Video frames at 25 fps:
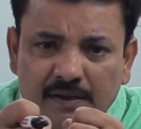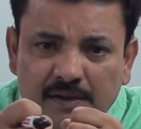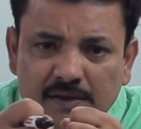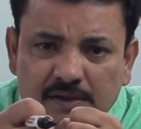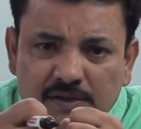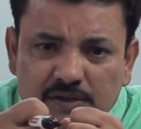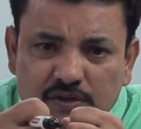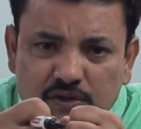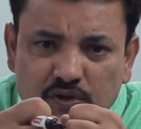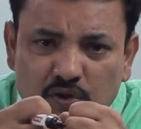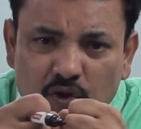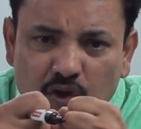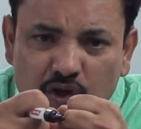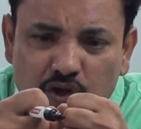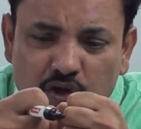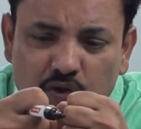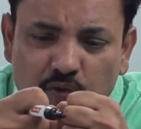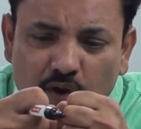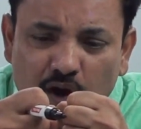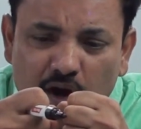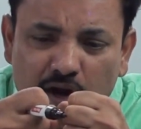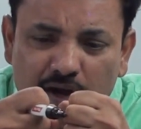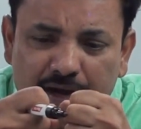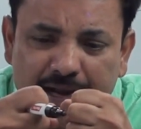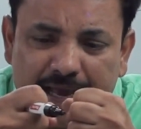So you
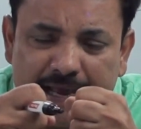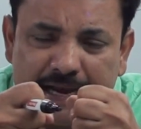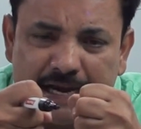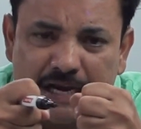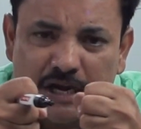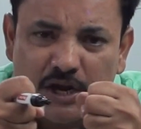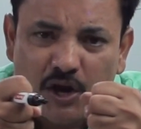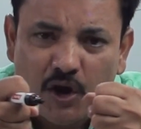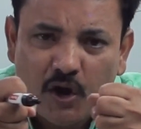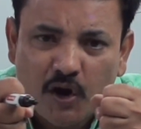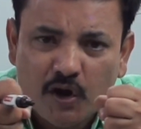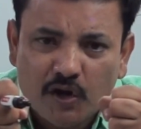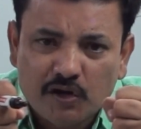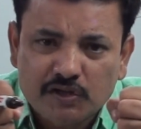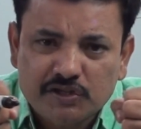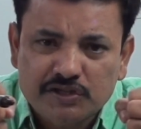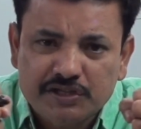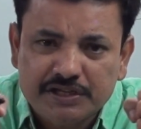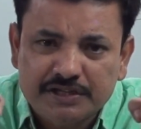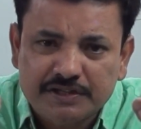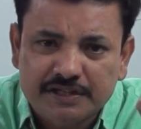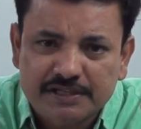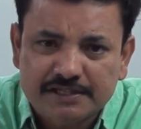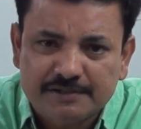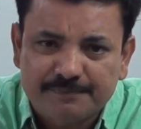are
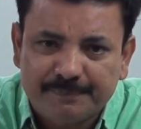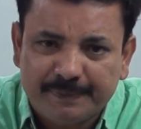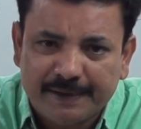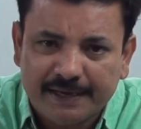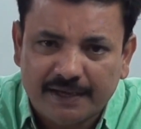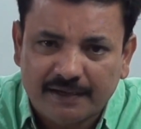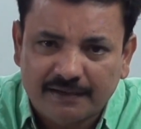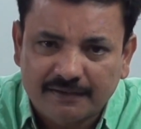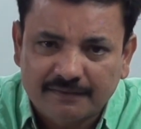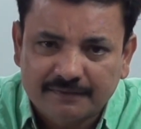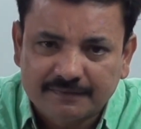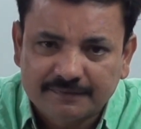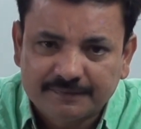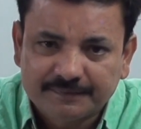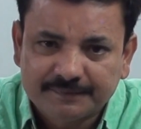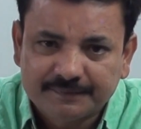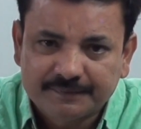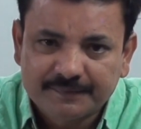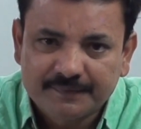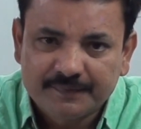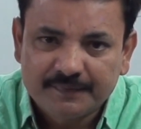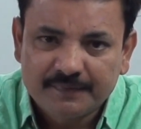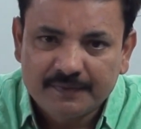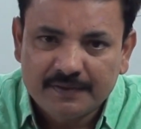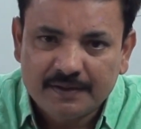enlarging the spring.
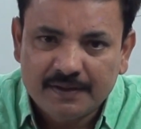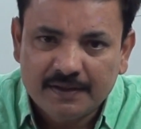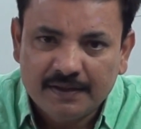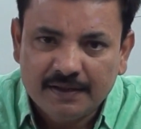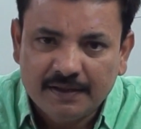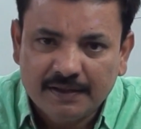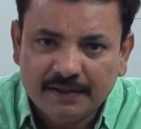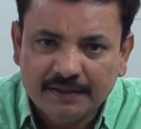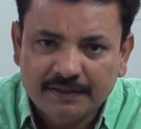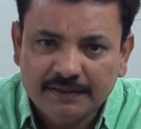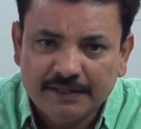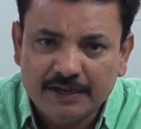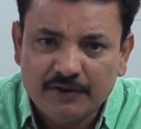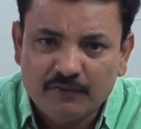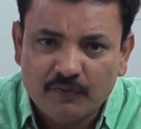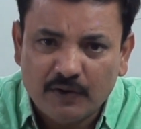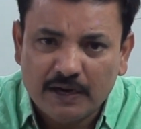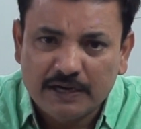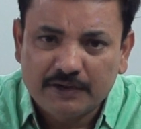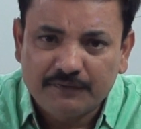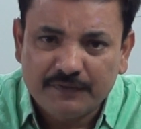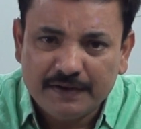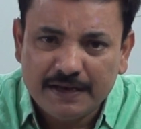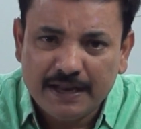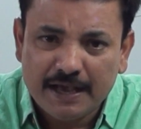Then
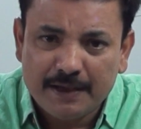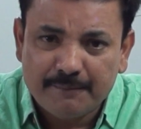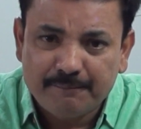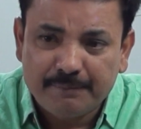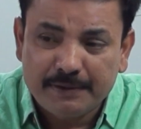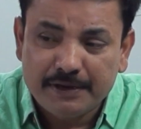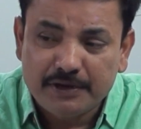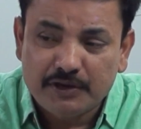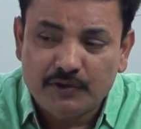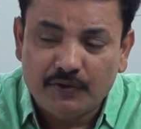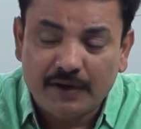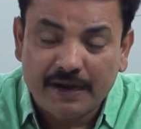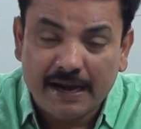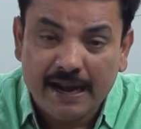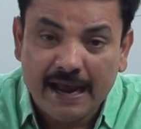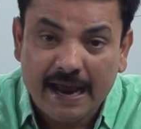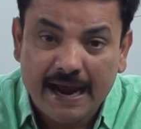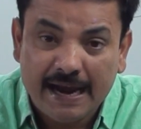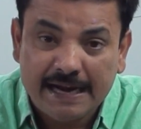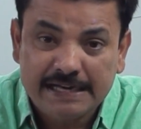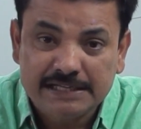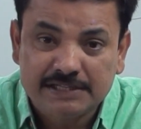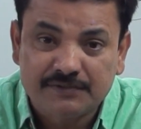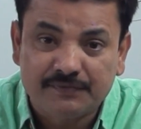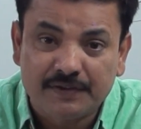what will happen? Your
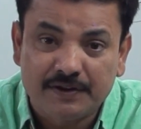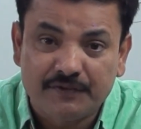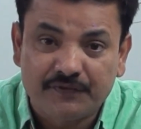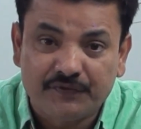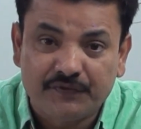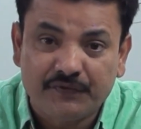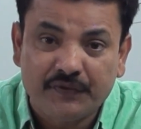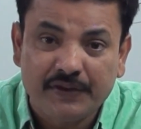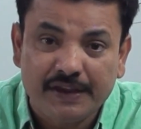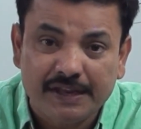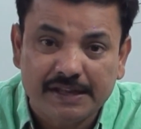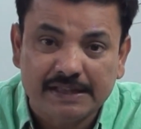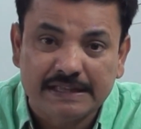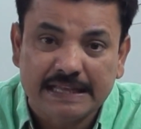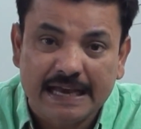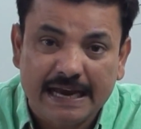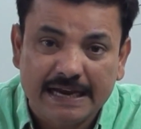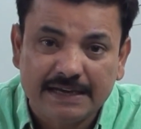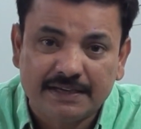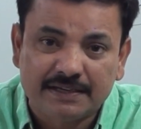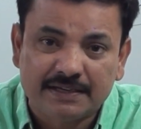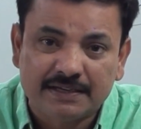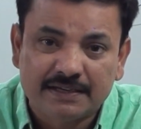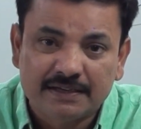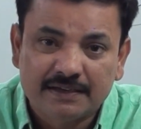hands will feel
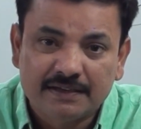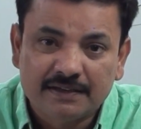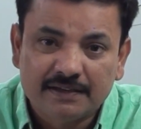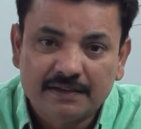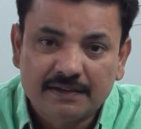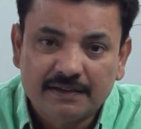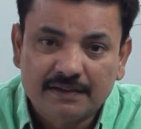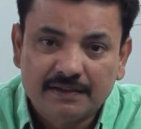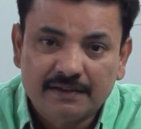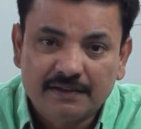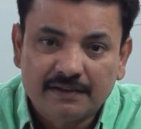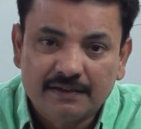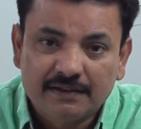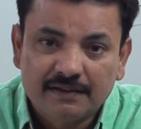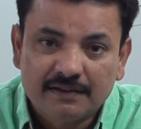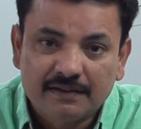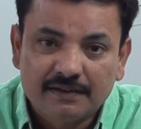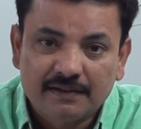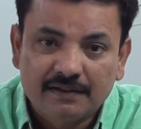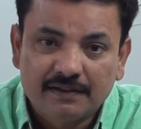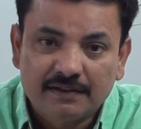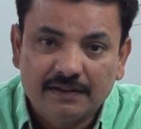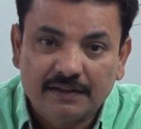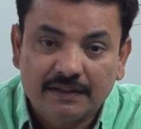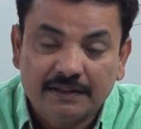that
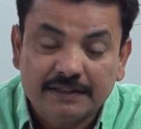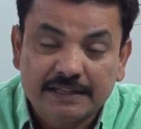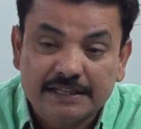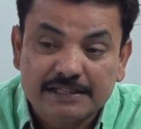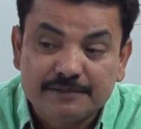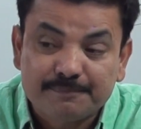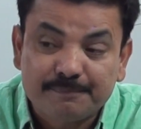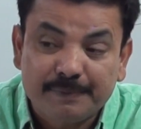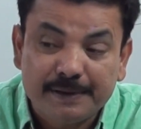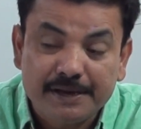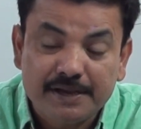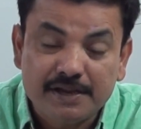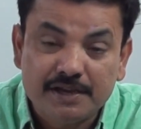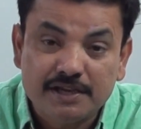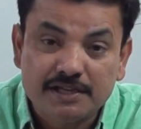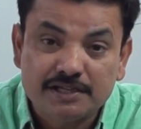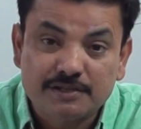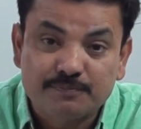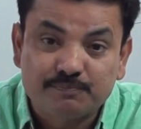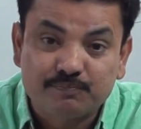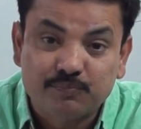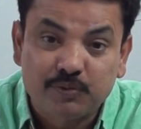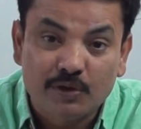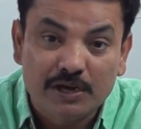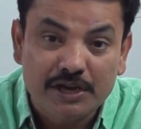the spring
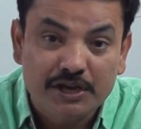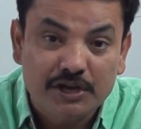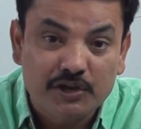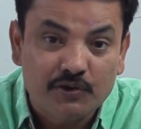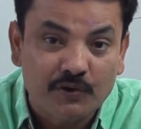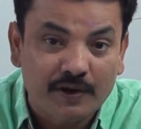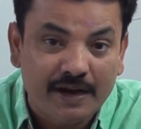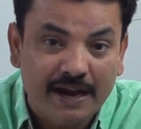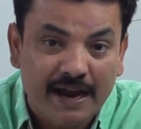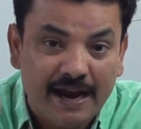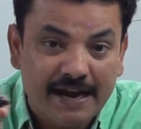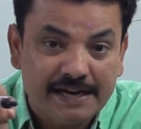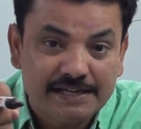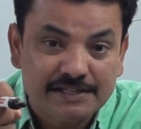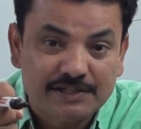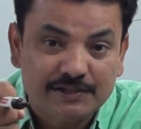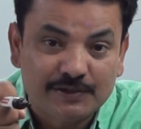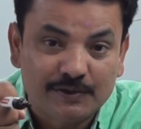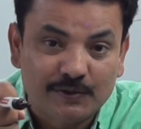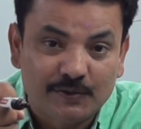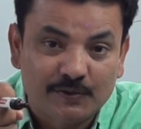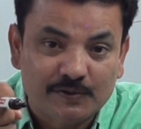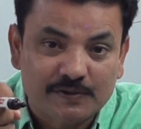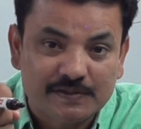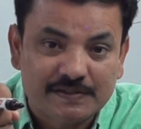is pulling your hands
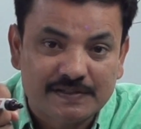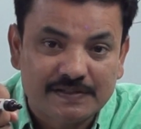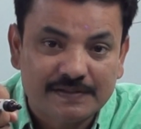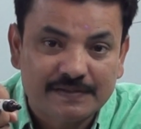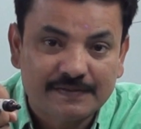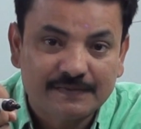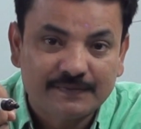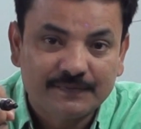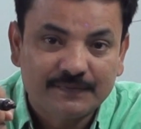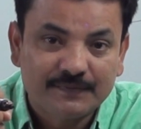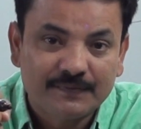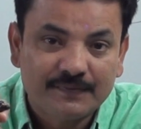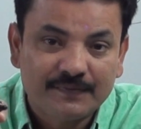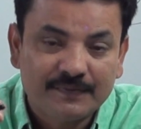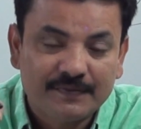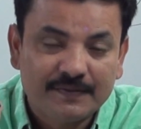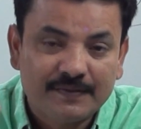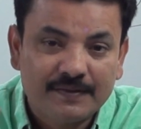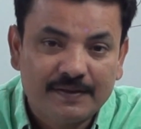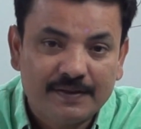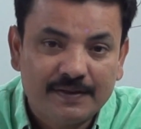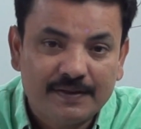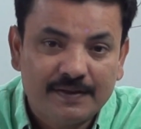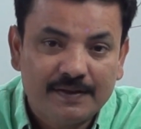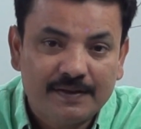close.
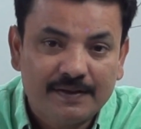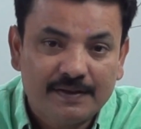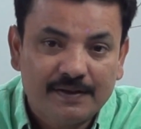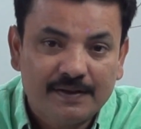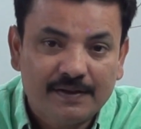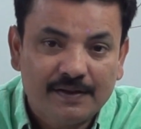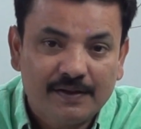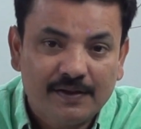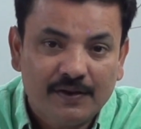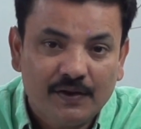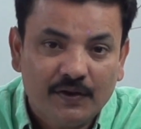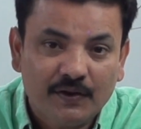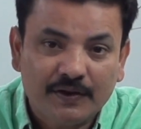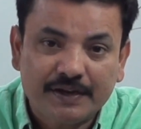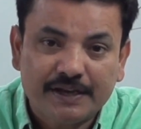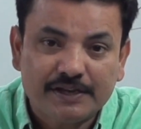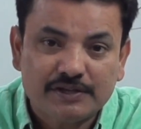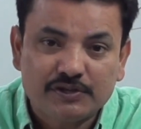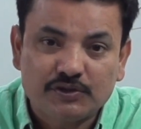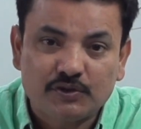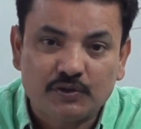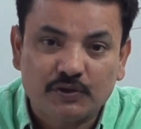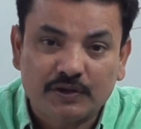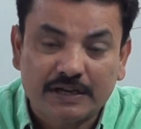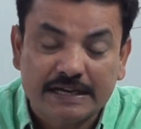Okay,
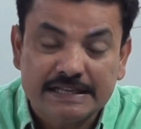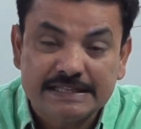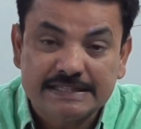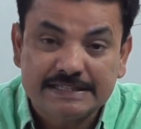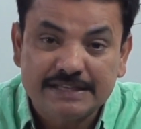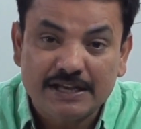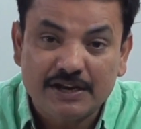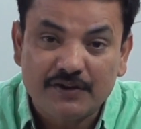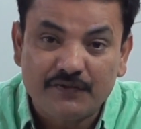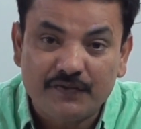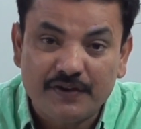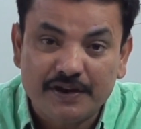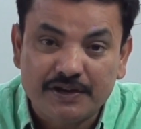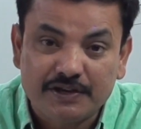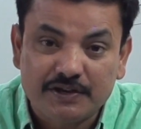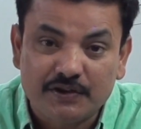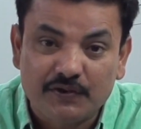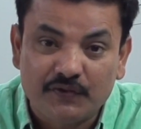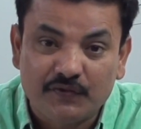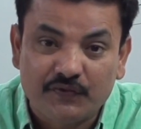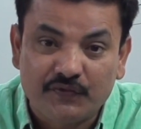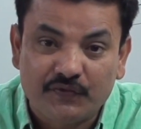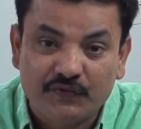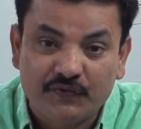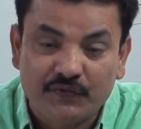so
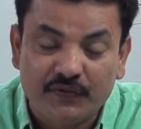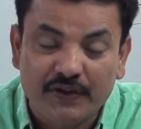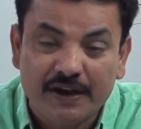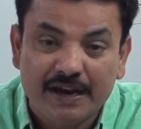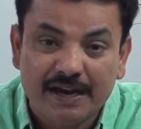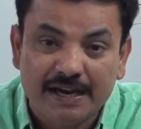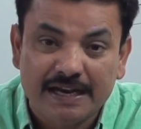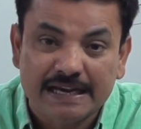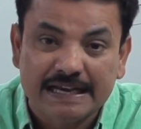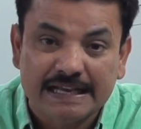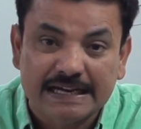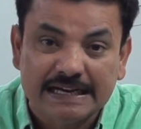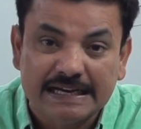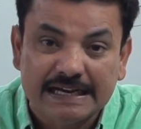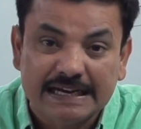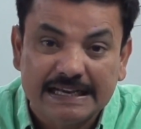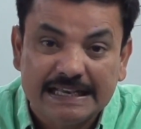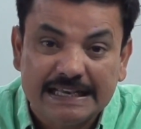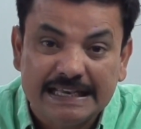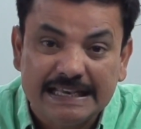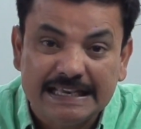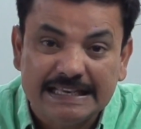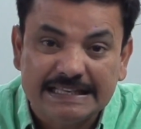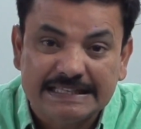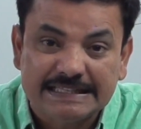conservative field
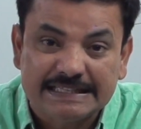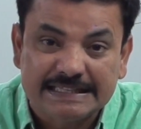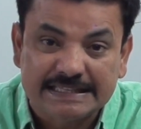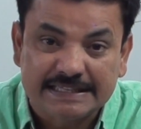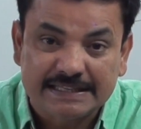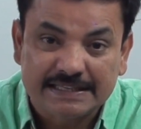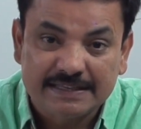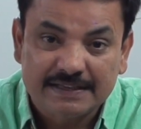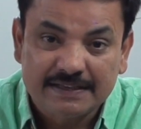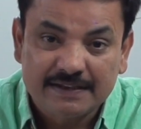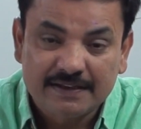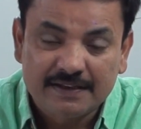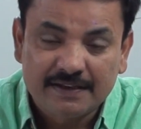is